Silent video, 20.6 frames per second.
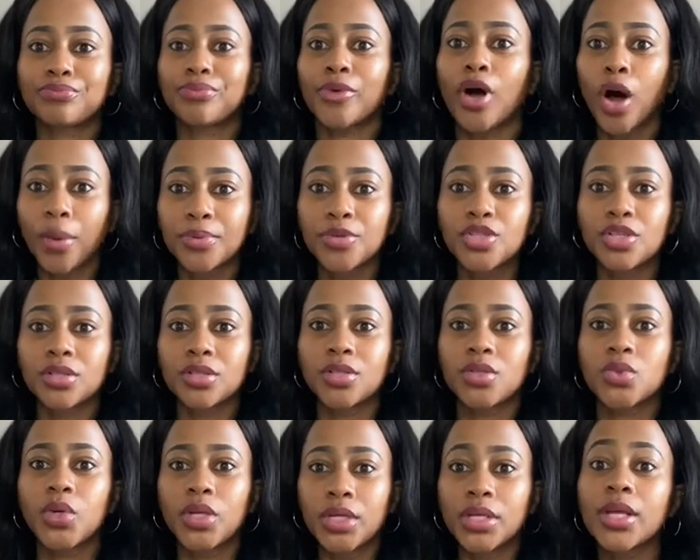
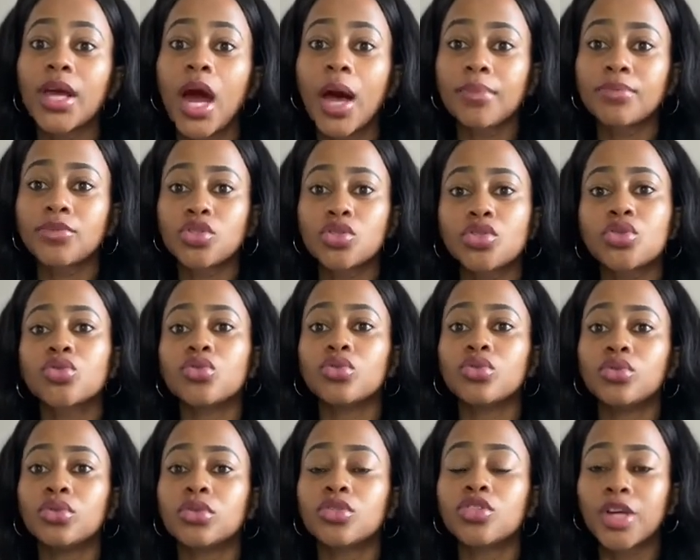options when it comes
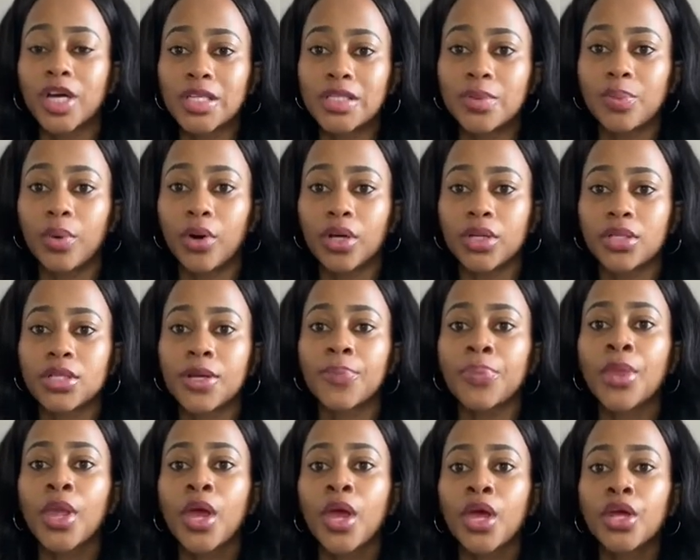to transport.
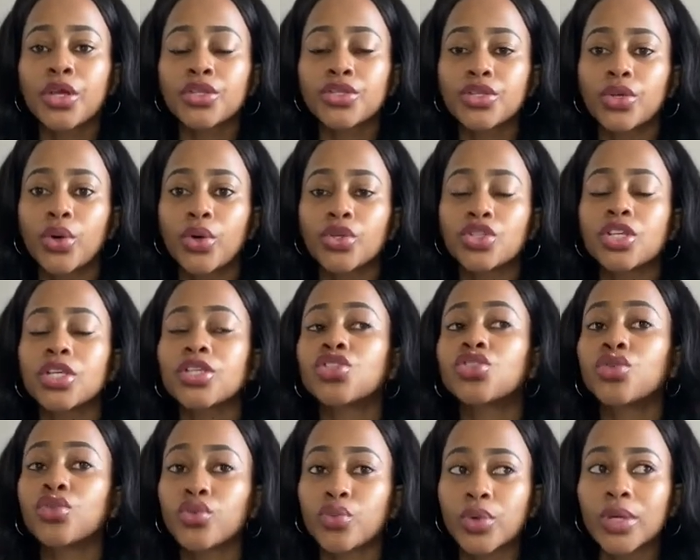So just
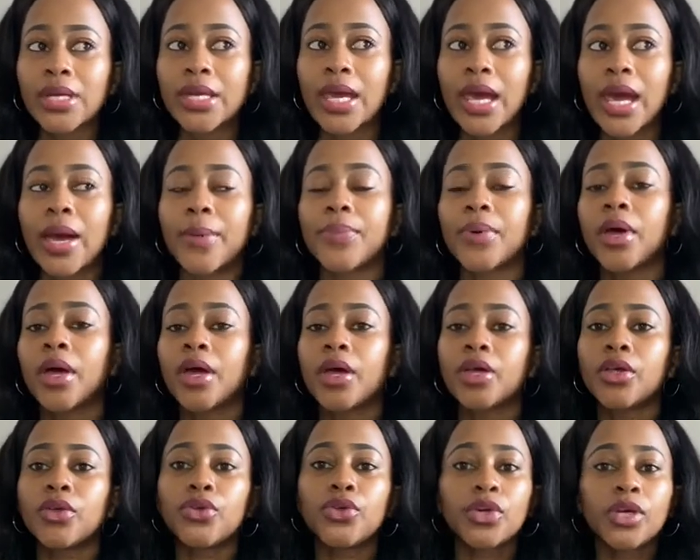to recap,
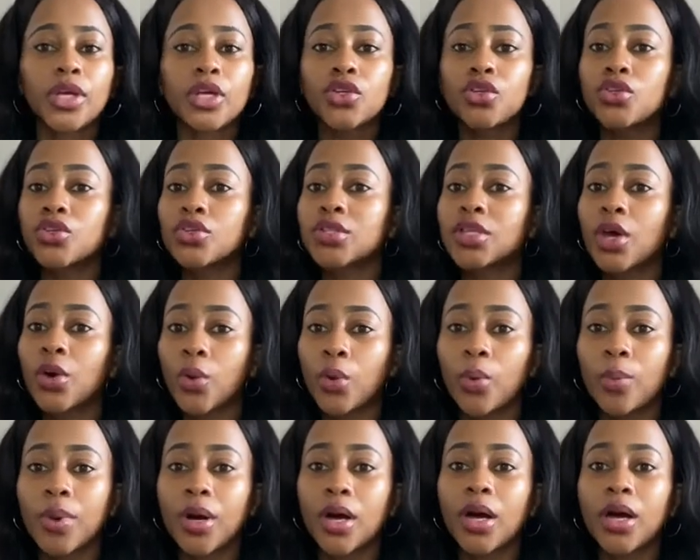you can use an
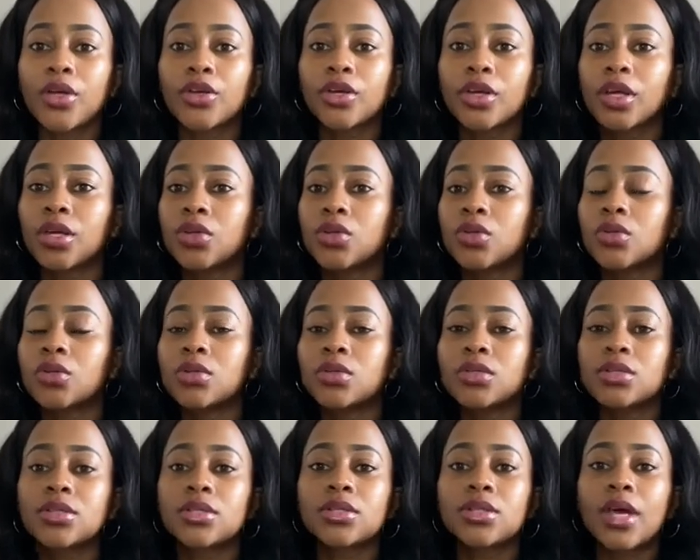Uber, you can
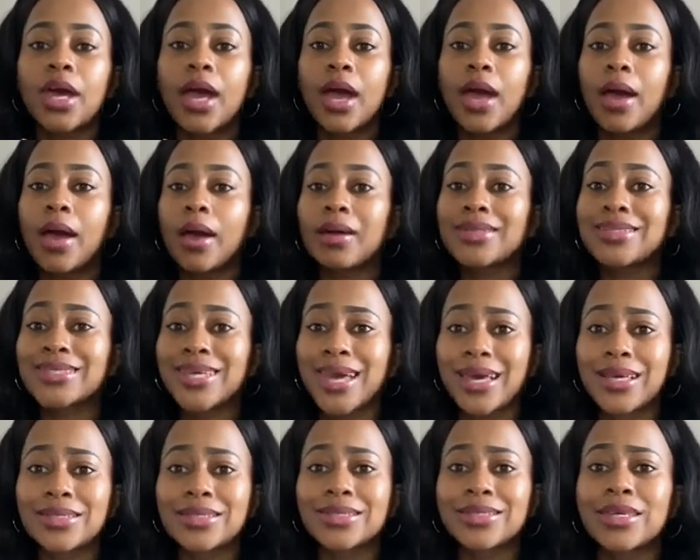use a
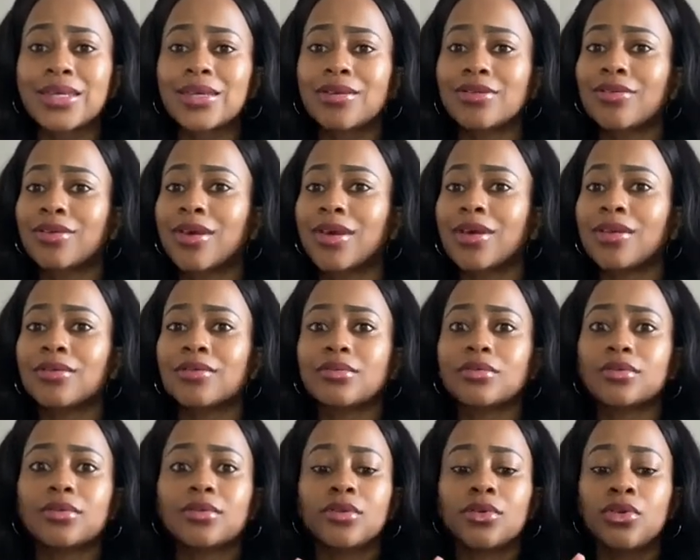taxi, you can
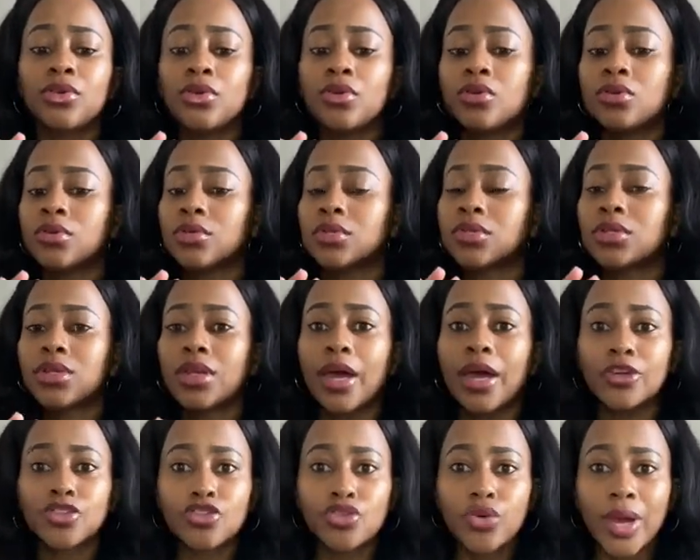use a
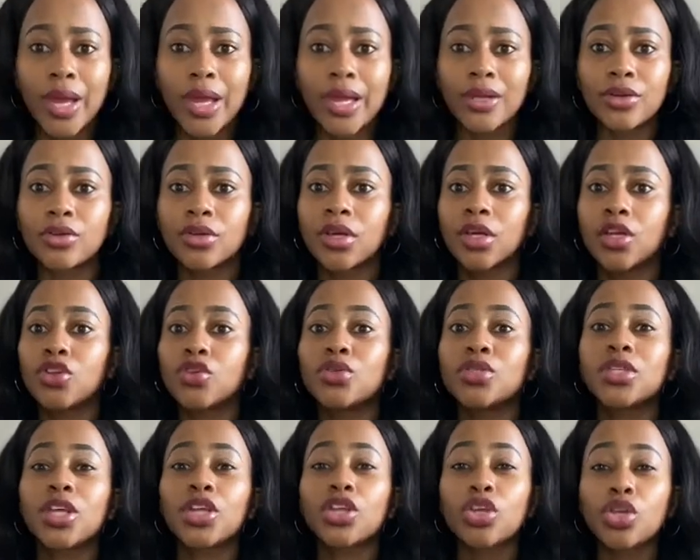train, you can
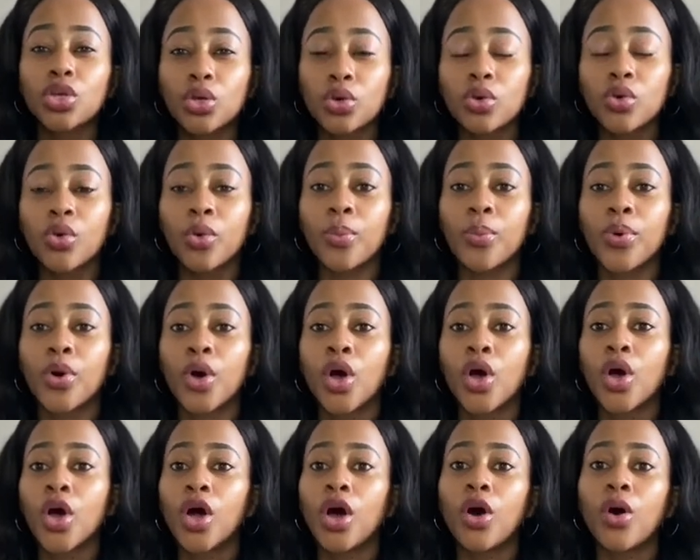use a cube,
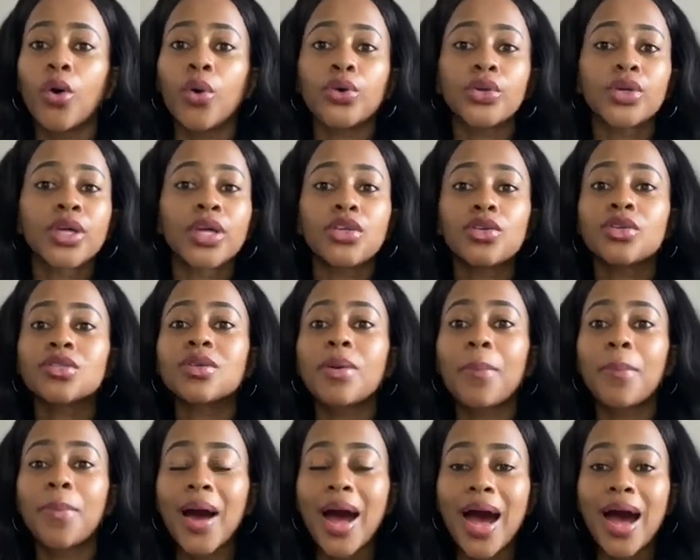or you can use a
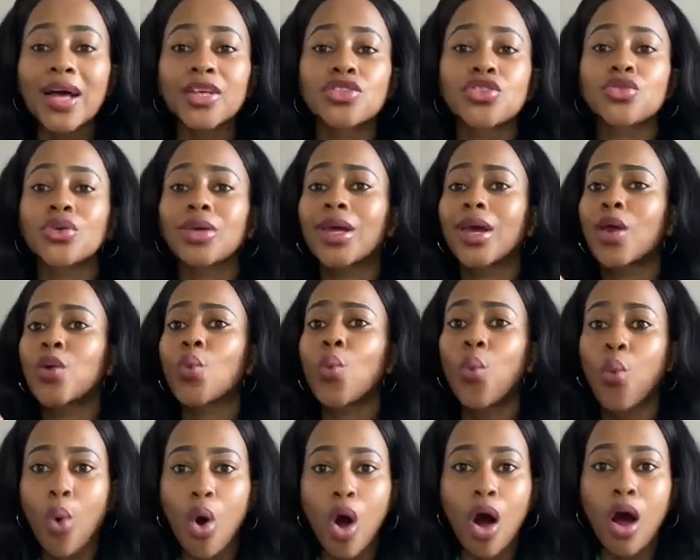bus, you can
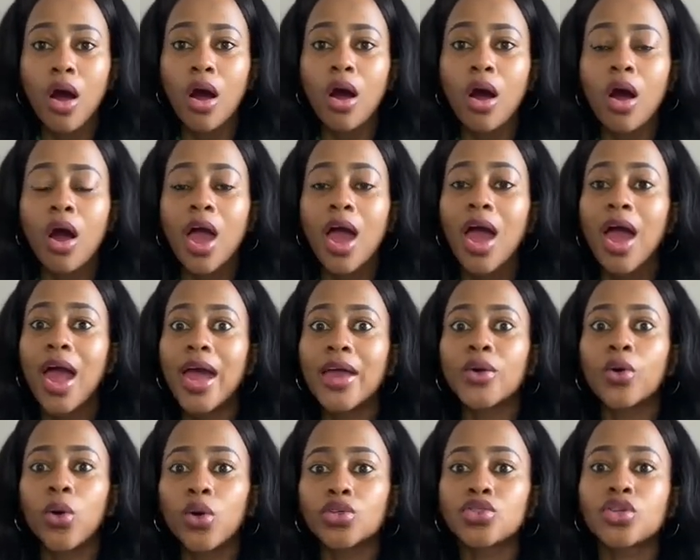walk, and
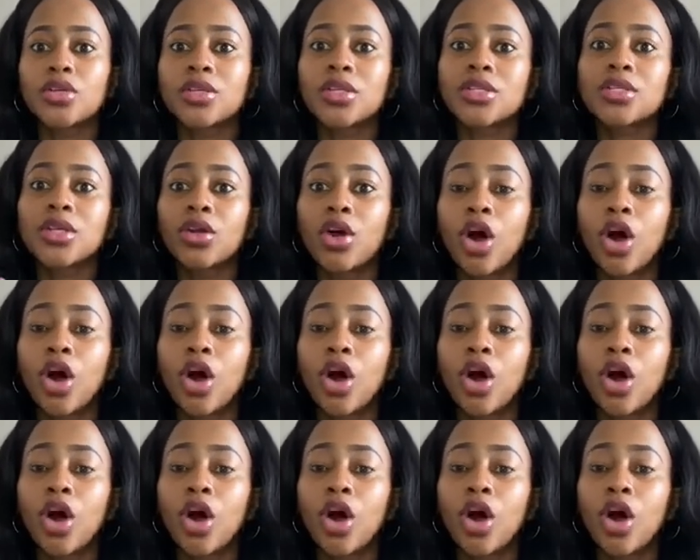also there's an